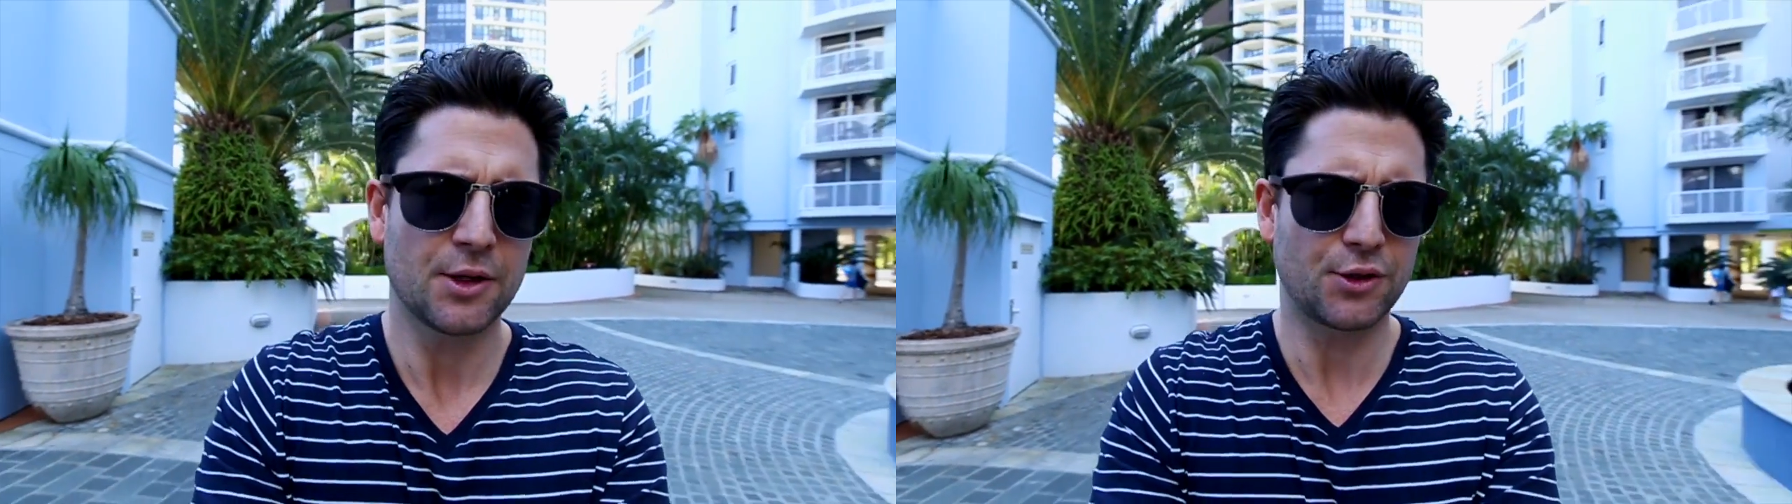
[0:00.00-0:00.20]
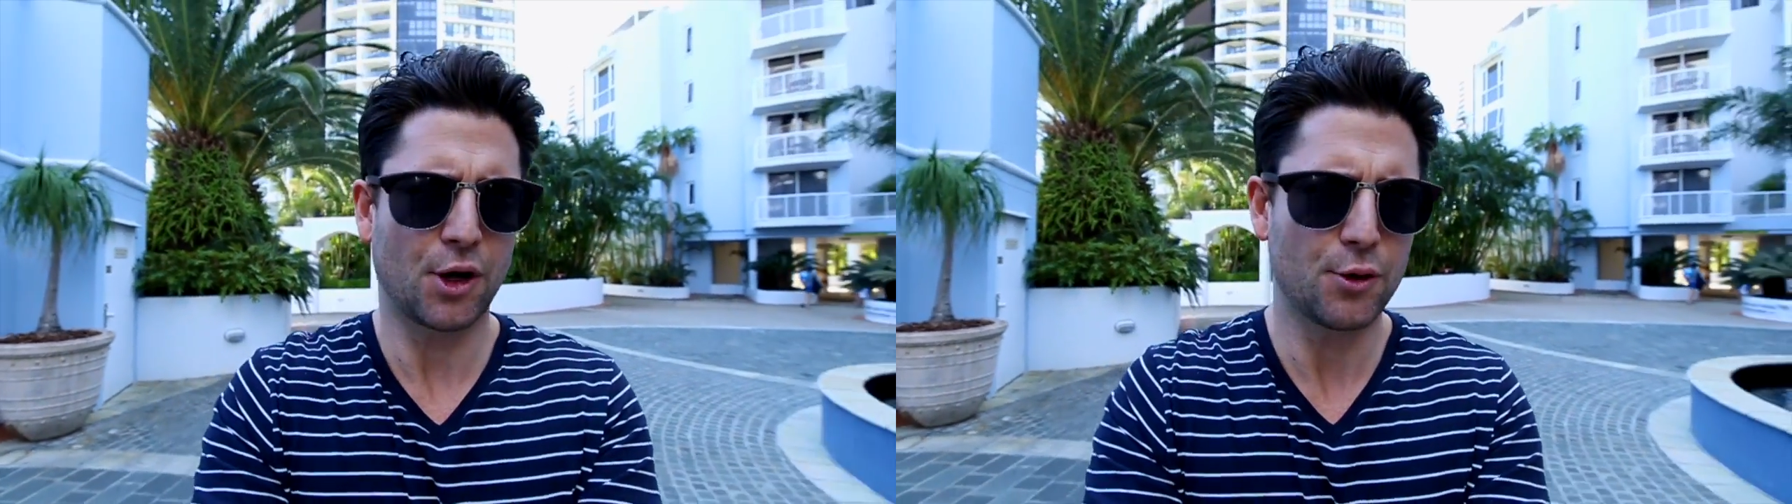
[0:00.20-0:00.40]

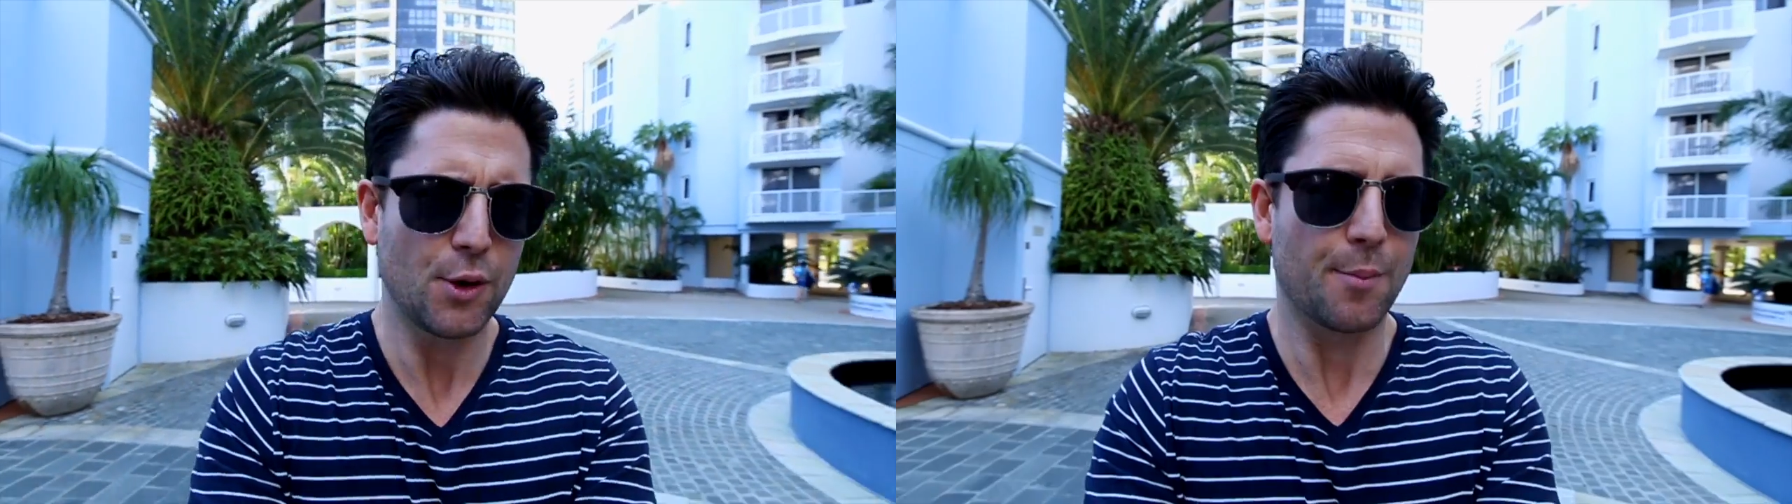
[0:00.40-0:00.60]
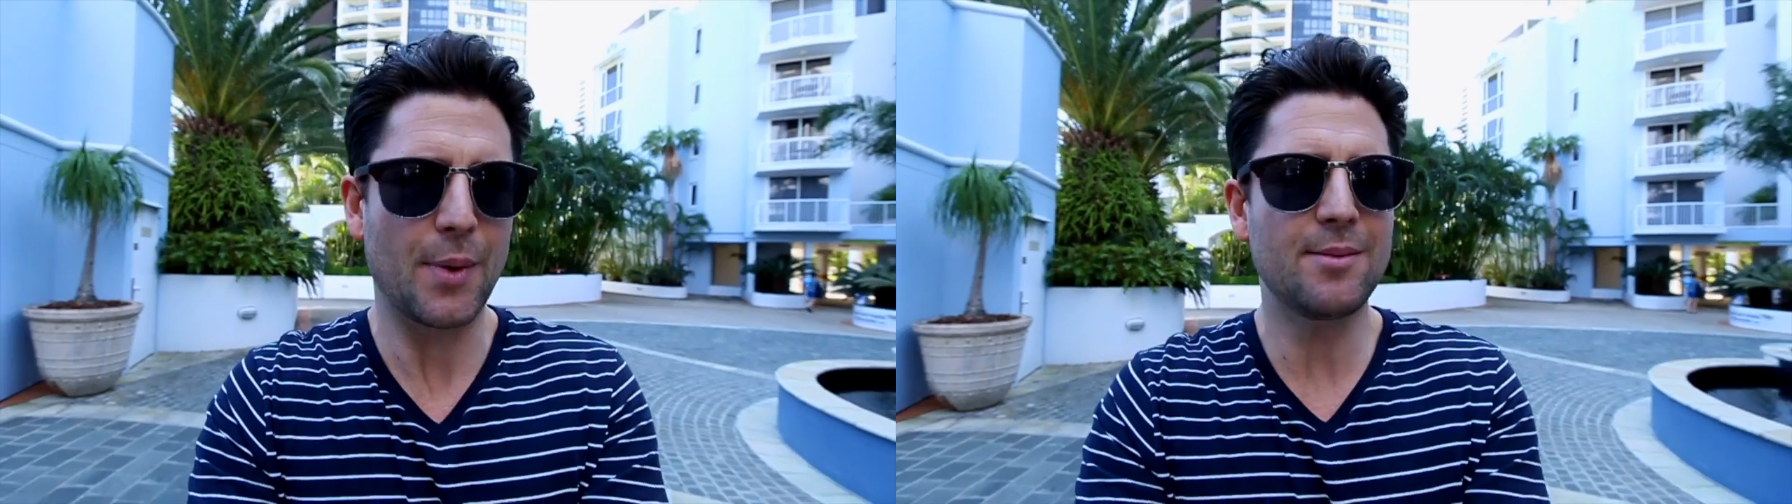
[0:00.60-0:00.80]
So
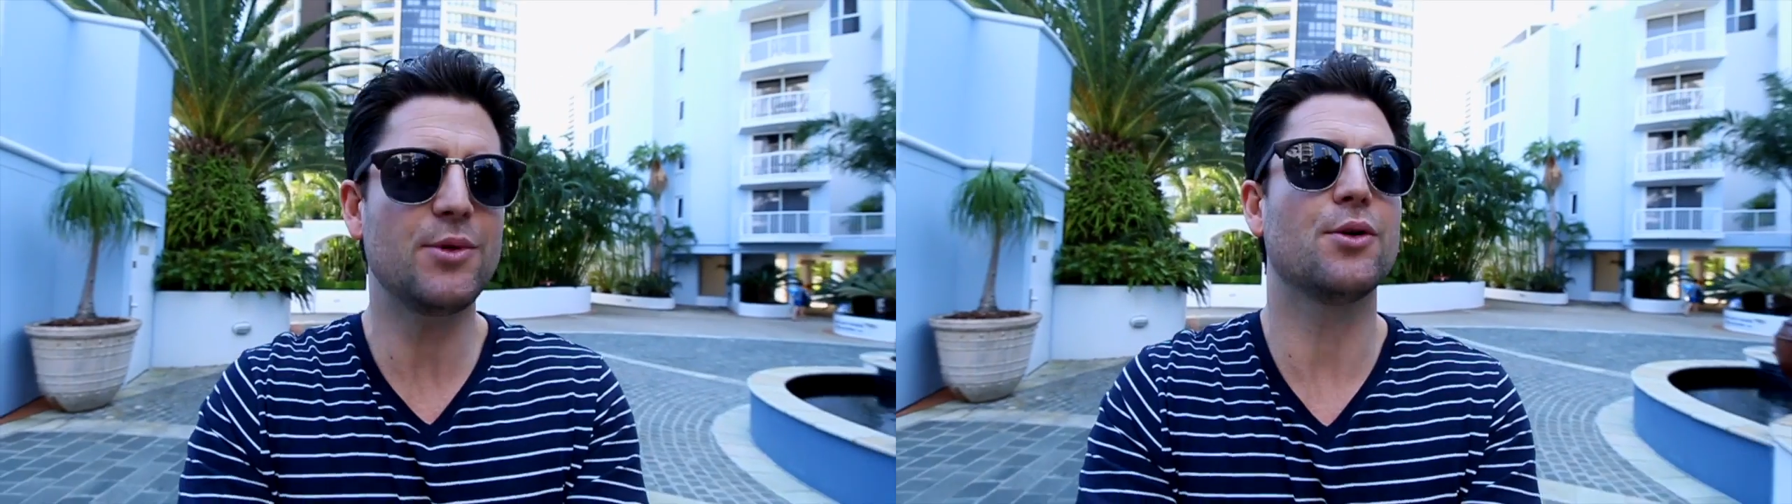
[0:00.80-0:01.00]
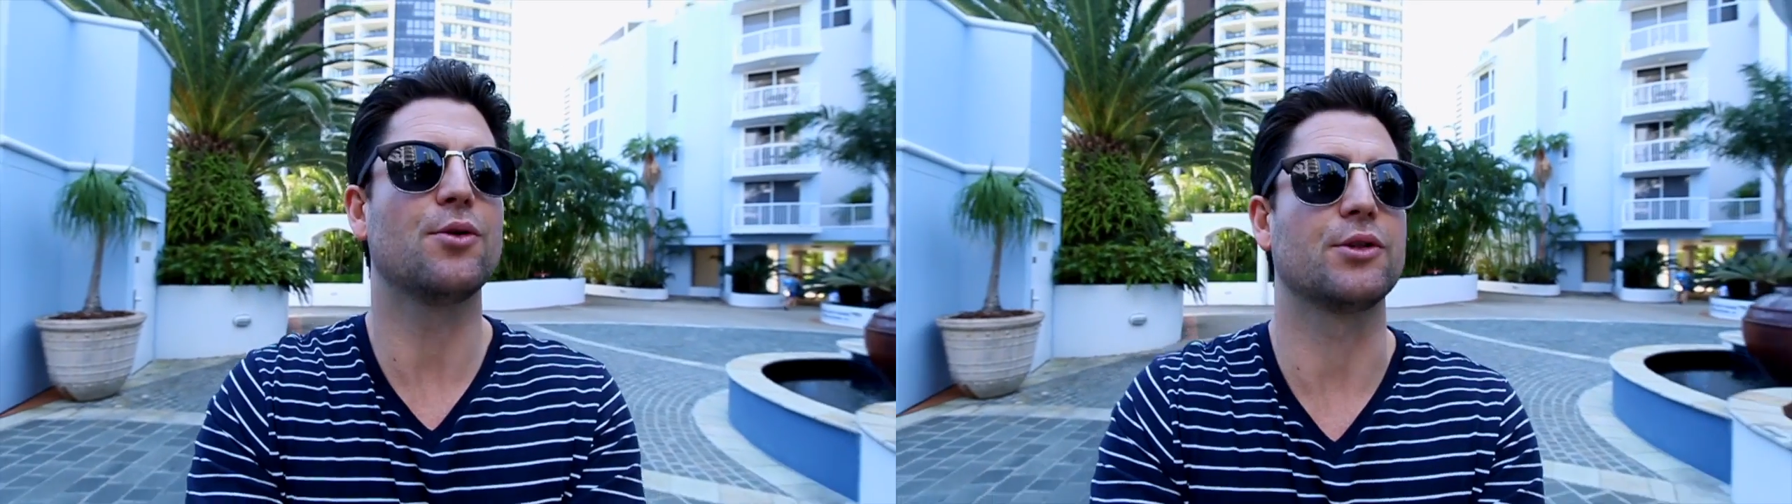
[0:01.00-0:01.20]
maybe
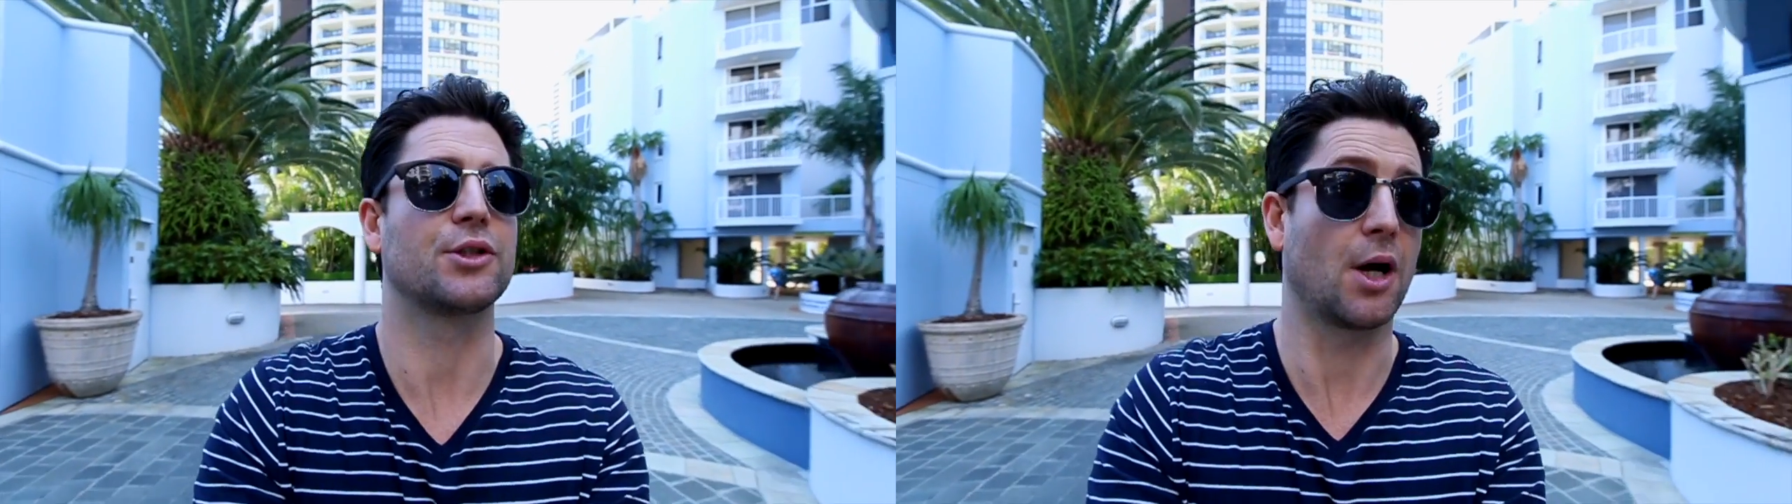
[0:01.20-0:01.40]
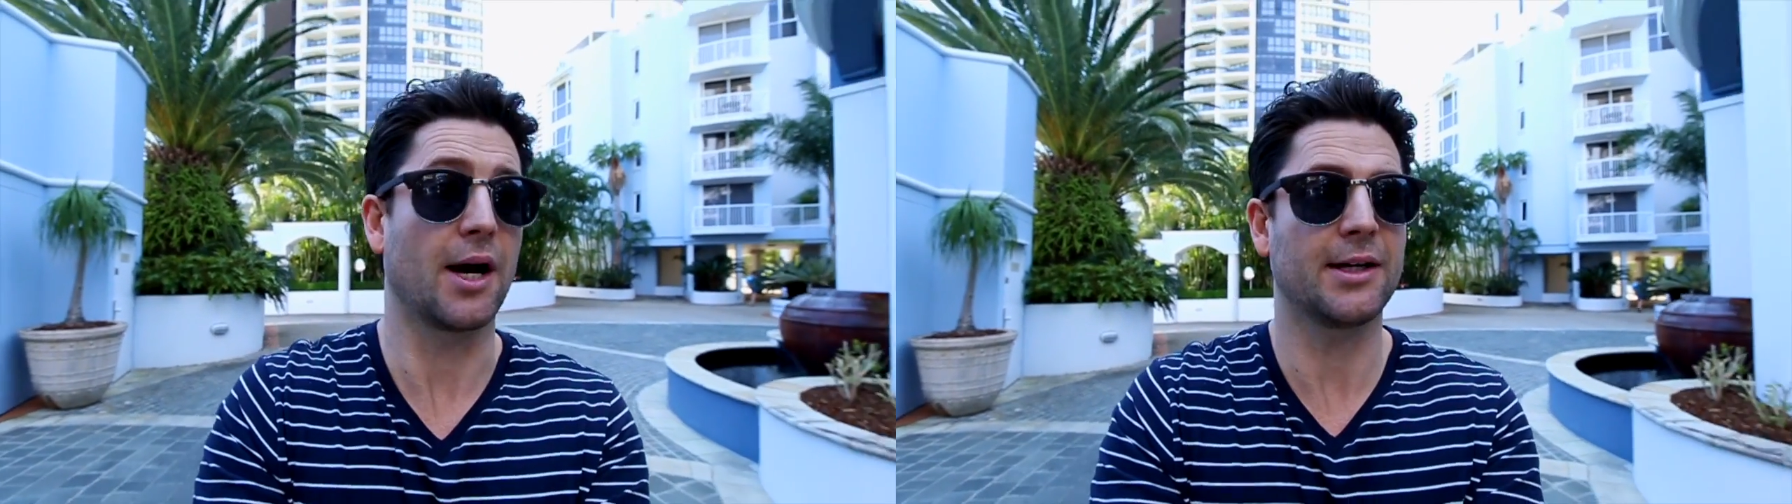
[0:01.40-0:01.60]
you're
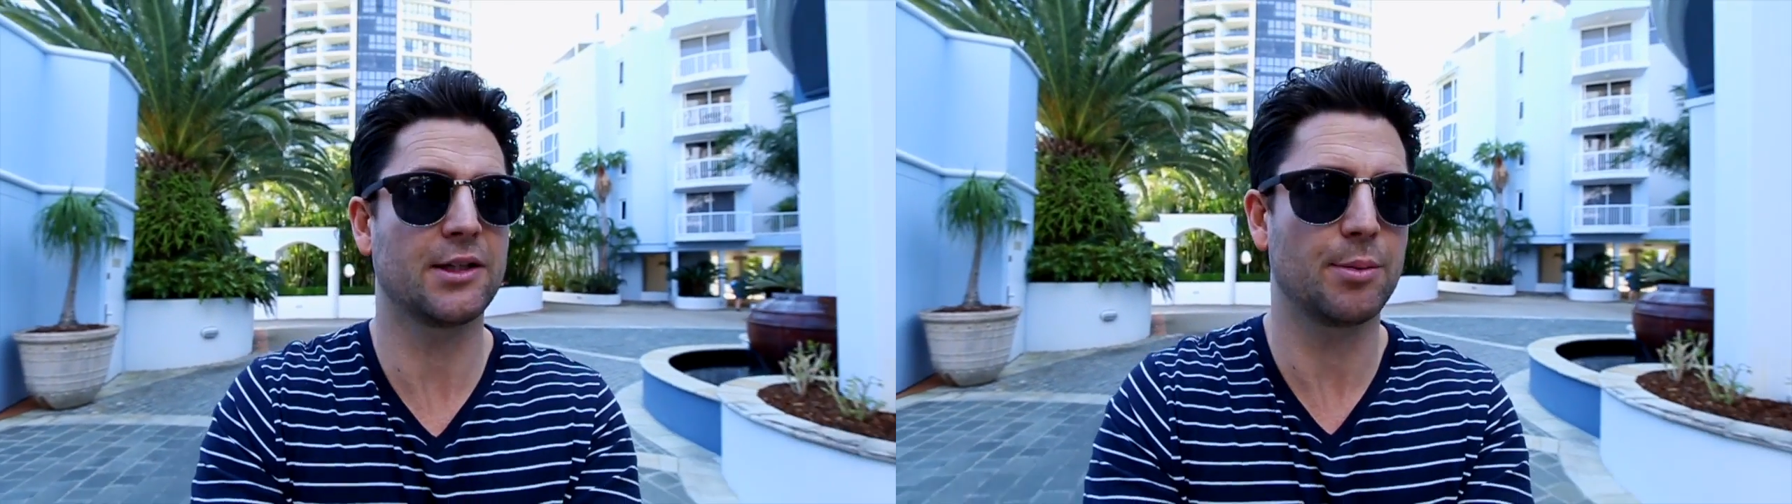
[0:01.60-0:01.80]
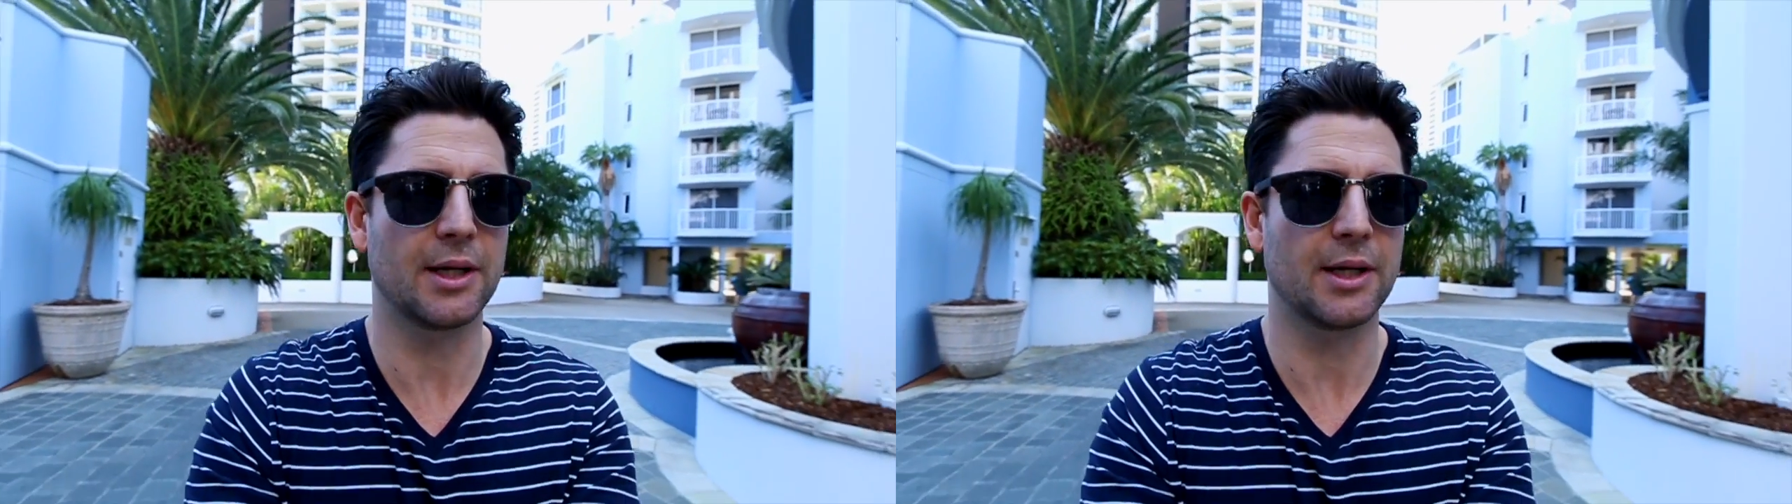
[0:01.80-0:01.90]
deciding to